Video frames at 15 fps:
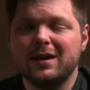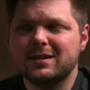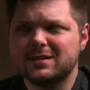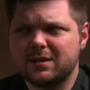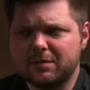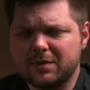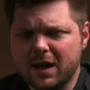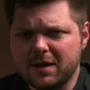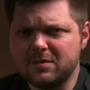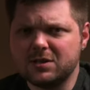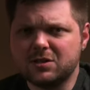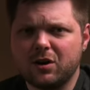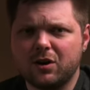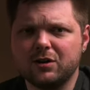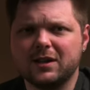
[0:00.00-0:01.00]
Sometimes
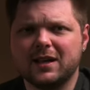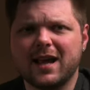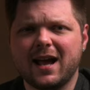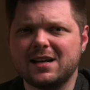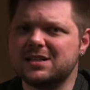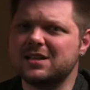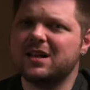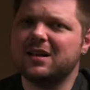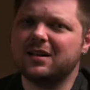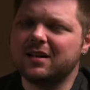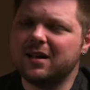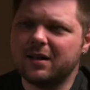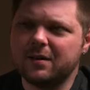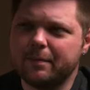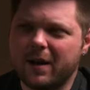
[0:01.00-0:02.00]
it's hard to catch
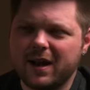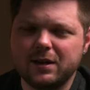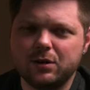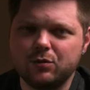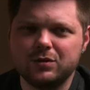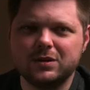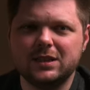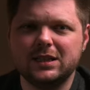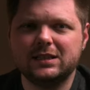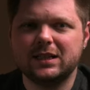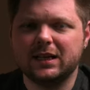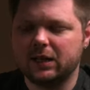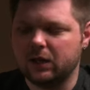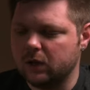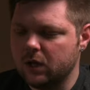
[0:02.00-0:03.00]
a minute
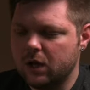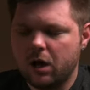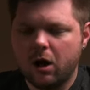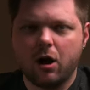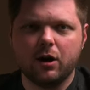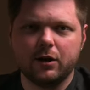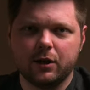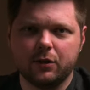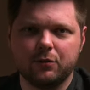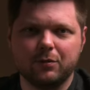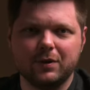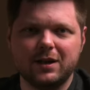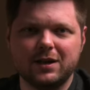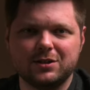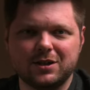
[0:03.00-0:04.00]
detail on a
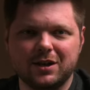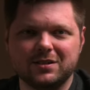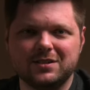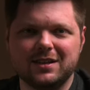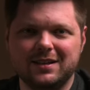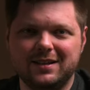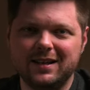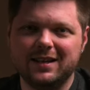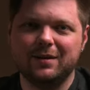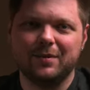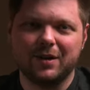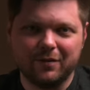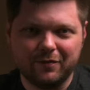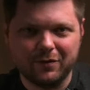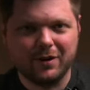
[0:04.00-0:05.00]
3-inch LCD,
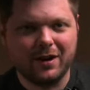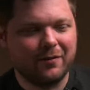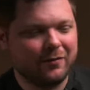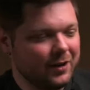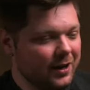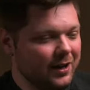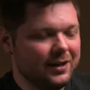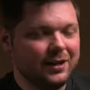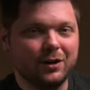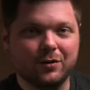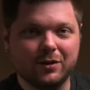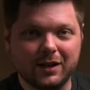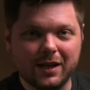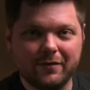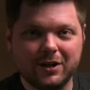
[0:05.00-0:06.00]
but if you have, you know,
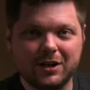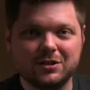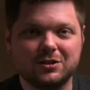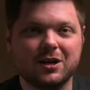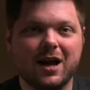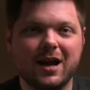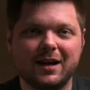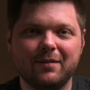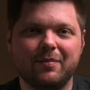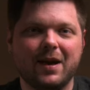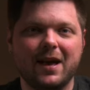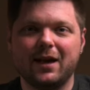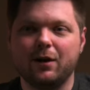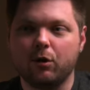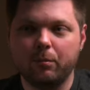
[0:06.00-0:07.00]
an 11-inch
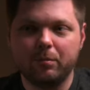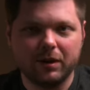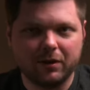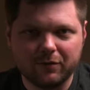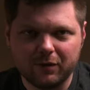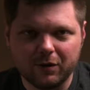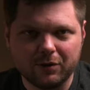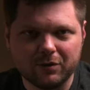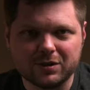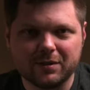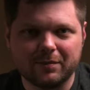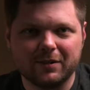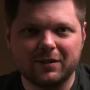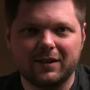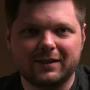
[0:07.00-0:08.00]
iPad or a big phone or
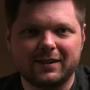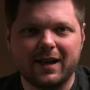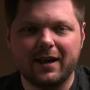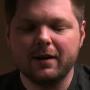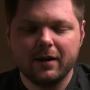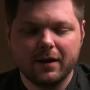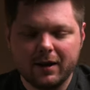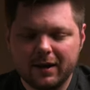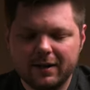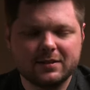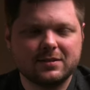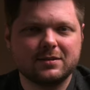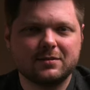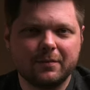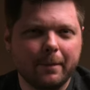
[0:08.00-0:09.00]
something like that,
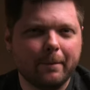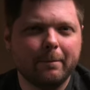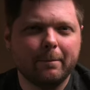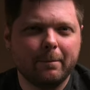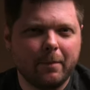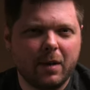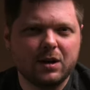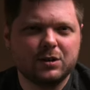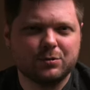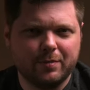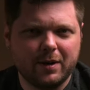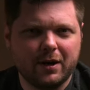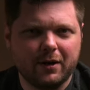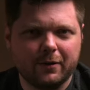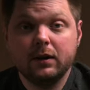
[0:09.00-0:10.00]
it's much
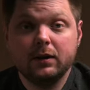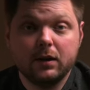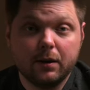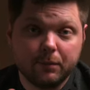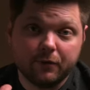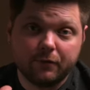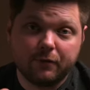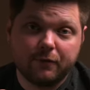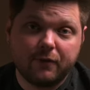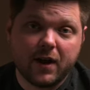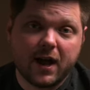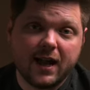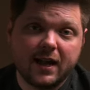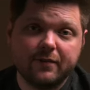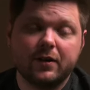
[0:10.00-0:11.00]
better. Number
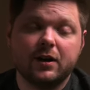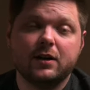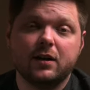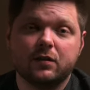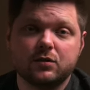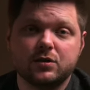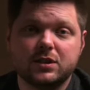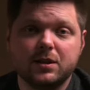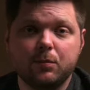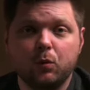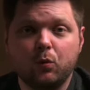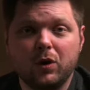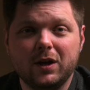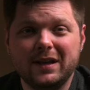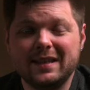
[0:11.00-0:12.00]
5, another
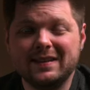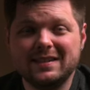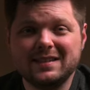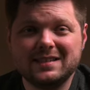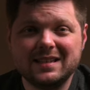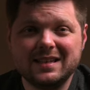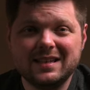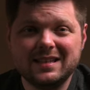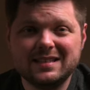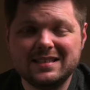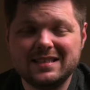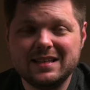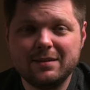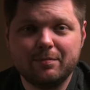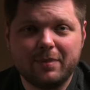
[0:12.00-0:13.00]
simple one, this
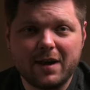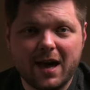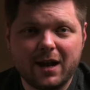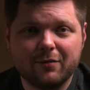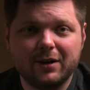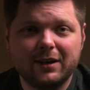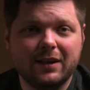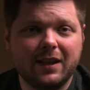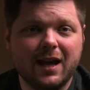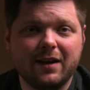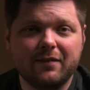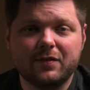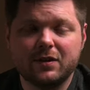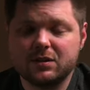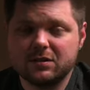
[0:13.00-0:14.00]
is the battery
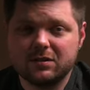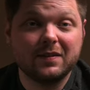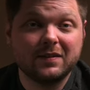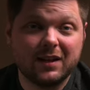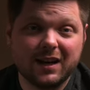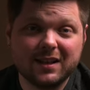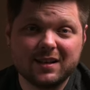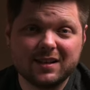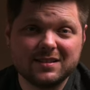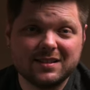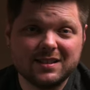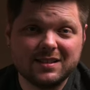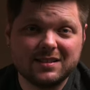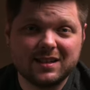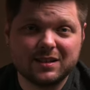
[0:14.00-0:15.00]
life. The Nikon
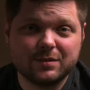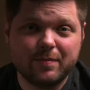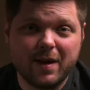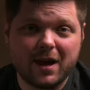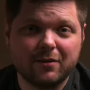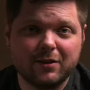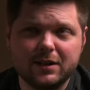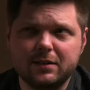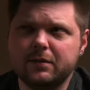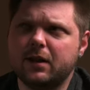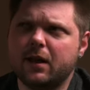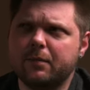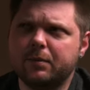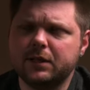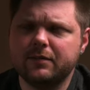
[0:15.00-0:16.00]
Z6 battery,
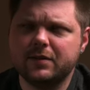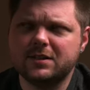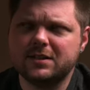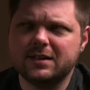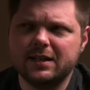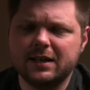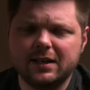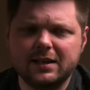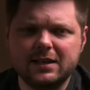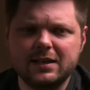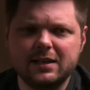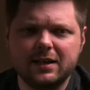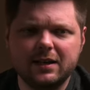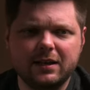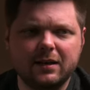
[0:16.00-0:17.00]
I believe it's the
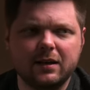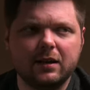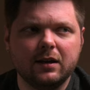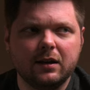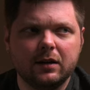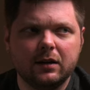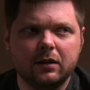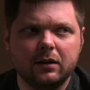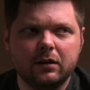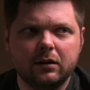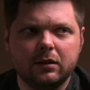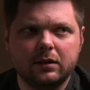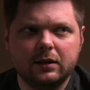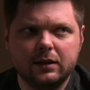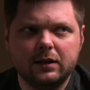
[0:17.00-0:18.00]

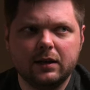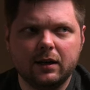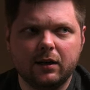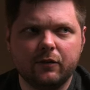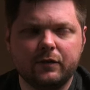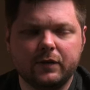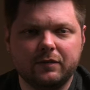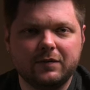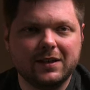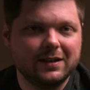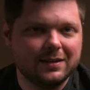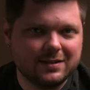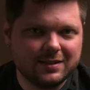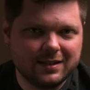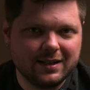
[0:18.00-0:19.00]

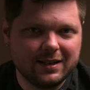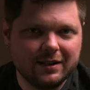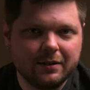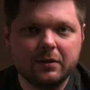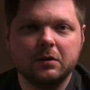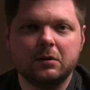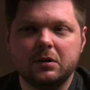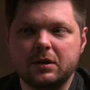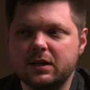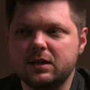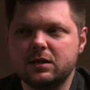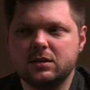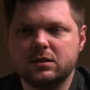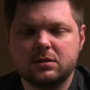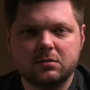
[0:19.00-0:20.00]
EN-EL15C,
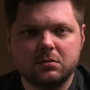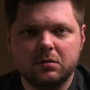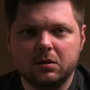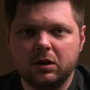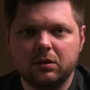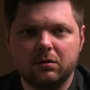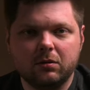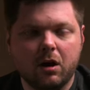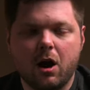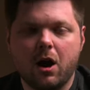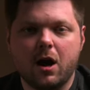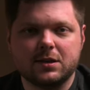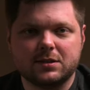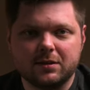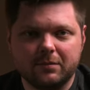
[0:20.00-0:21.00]
is
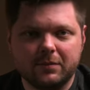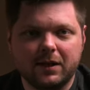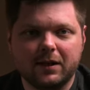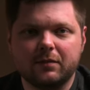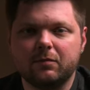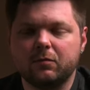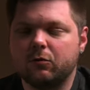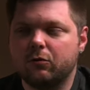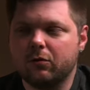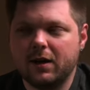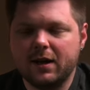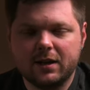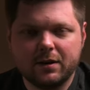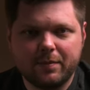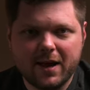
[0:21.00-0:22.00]
awesome. Like,
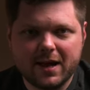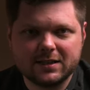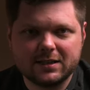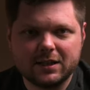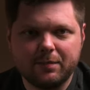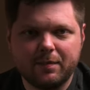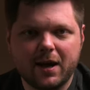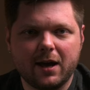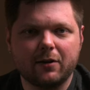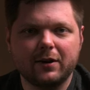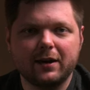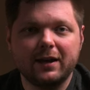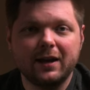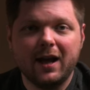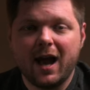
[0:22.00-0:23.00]
great capacity
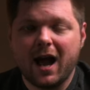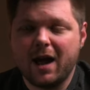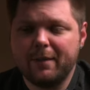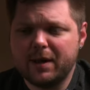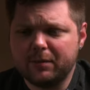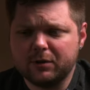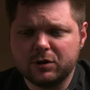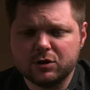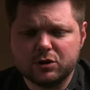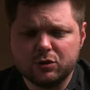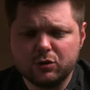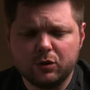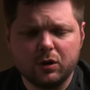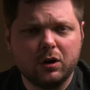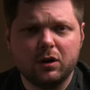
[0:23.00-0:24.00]
battery. I'm able to
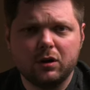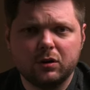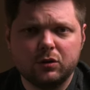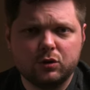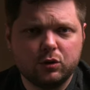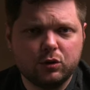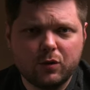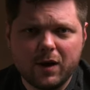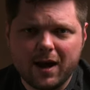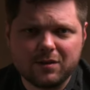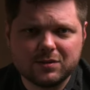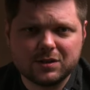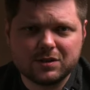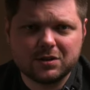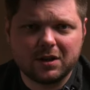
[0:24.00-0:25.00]
shoot 2
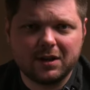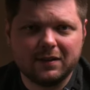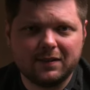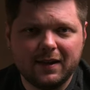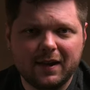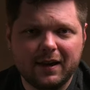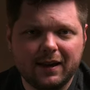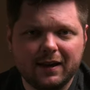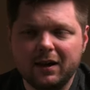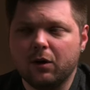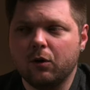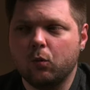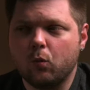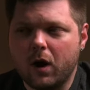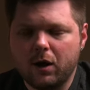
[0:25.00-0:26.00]
houses on a day
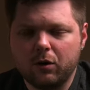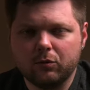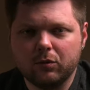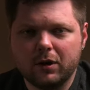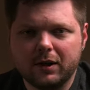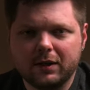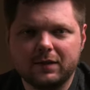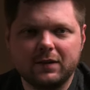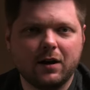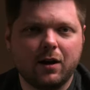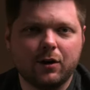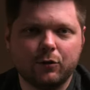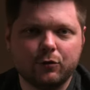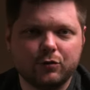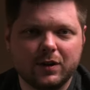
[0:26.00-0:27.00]
while running the
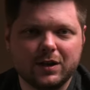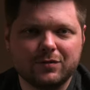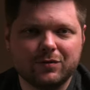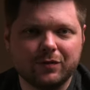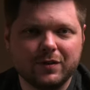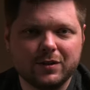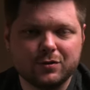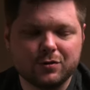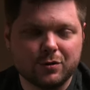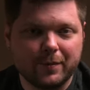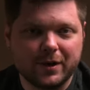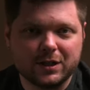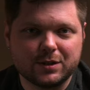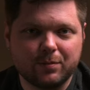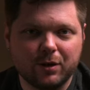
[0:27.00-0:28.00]
auto transfer feature to
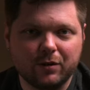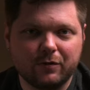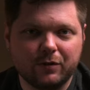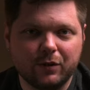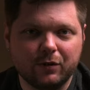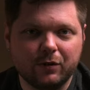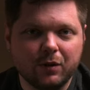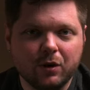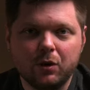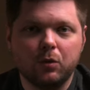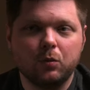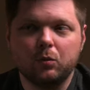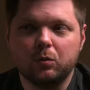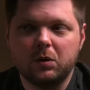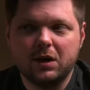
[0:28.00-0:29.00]
my smartphone
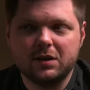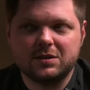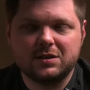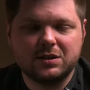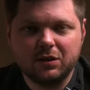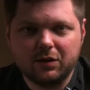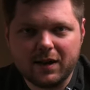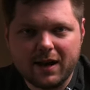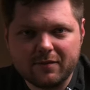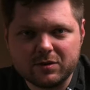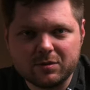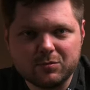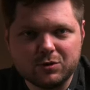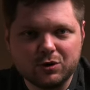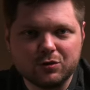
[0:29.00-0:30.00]
and still have
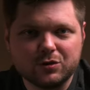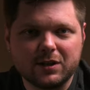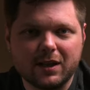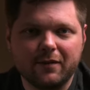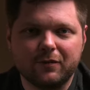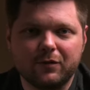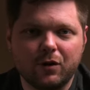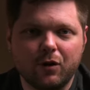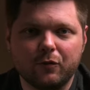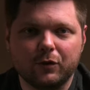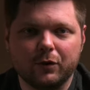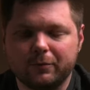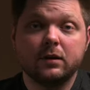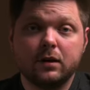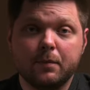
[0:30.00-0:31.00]
some juice left
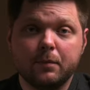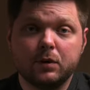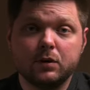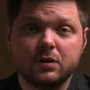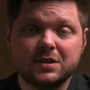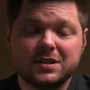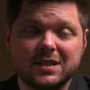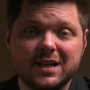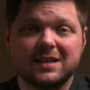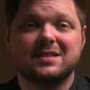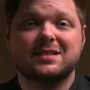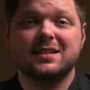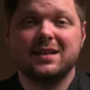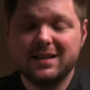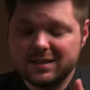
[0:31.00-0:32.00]
over. Number
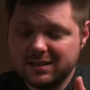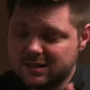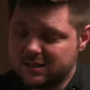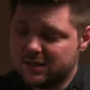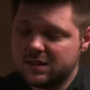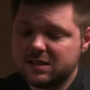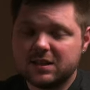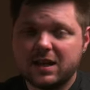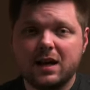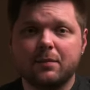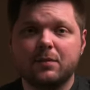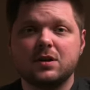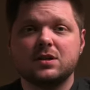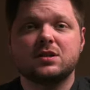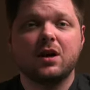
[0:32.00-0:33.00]
6 is this
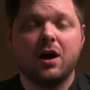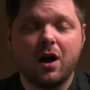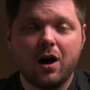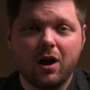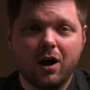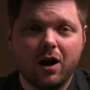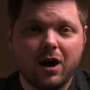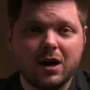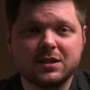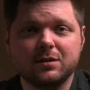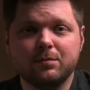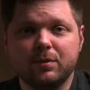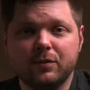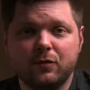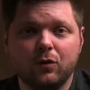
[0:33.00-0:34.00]
camera's
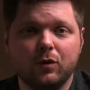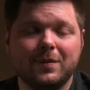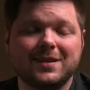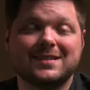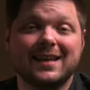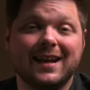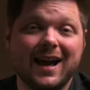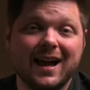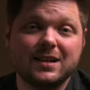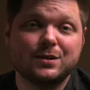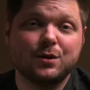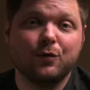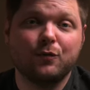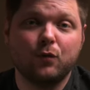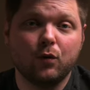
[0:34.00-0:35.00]
awesome performance at
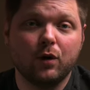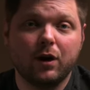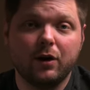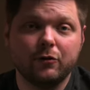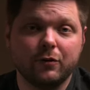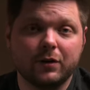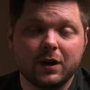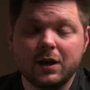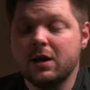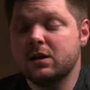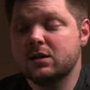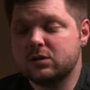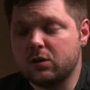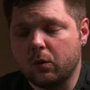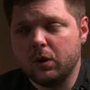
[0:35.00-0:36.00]
ISO 400.
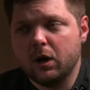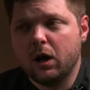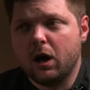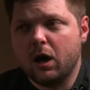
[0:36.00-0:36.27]
So